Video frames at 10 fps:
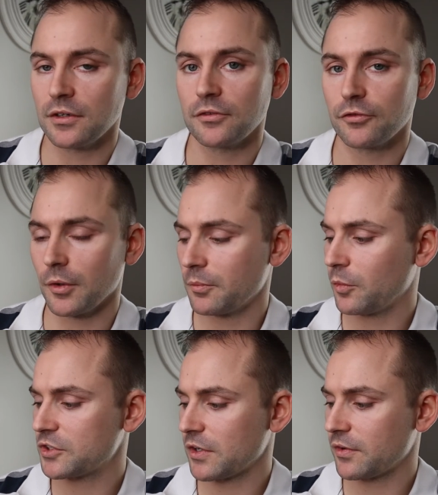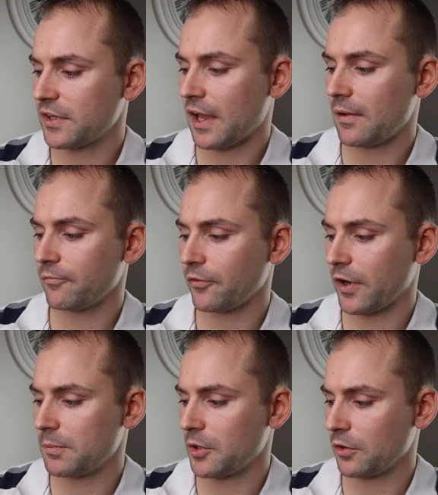from whichever time
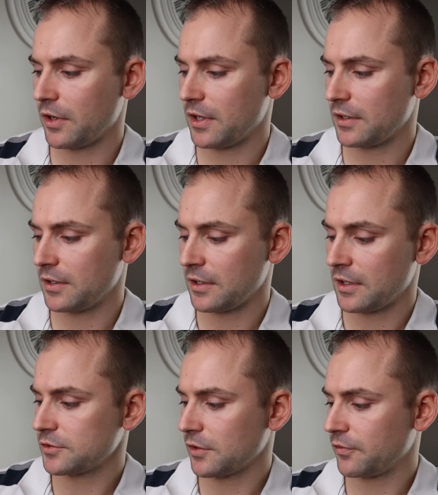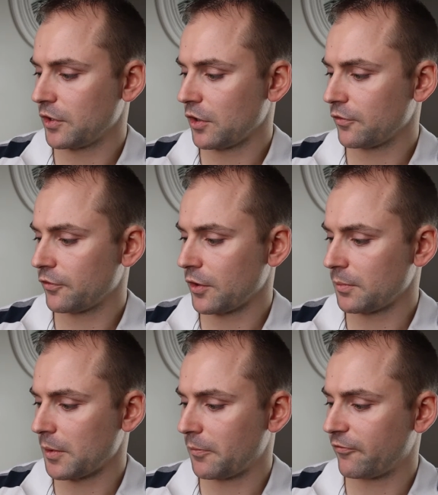frame you're in. So if you go from
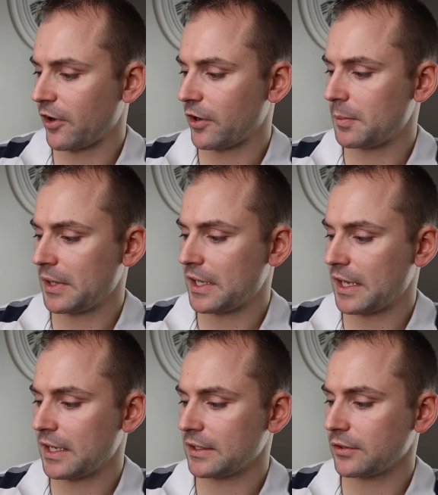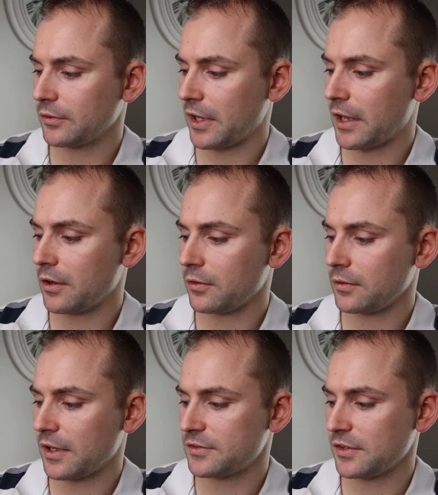the very beginning till now,
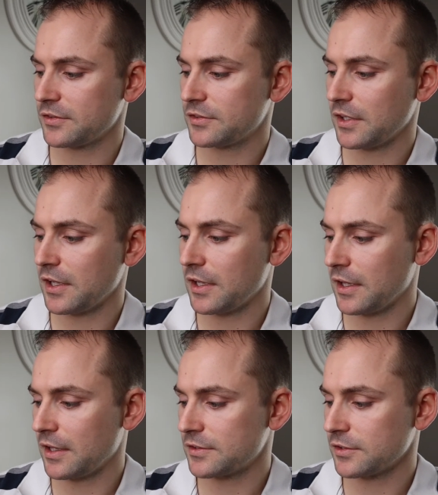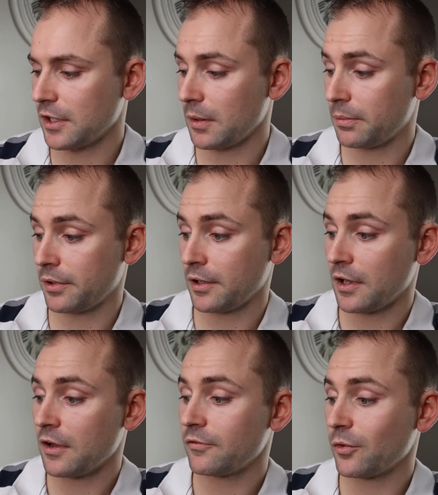as you can see, it's up
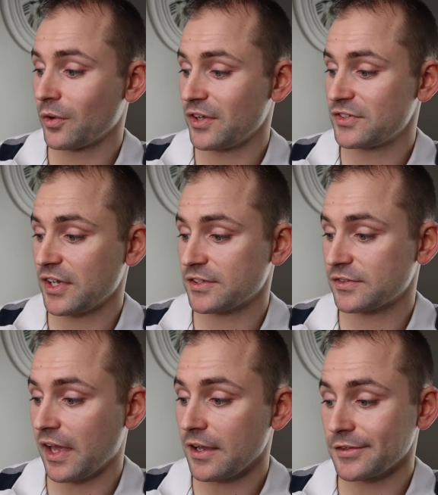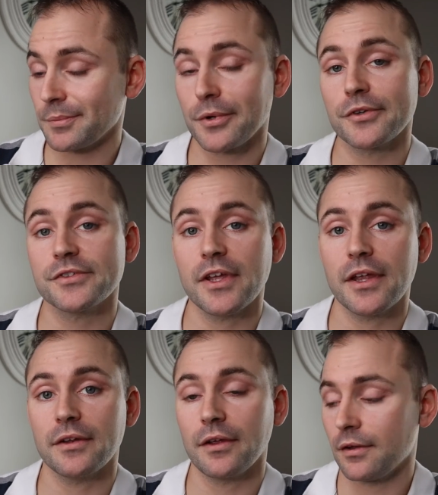46,000%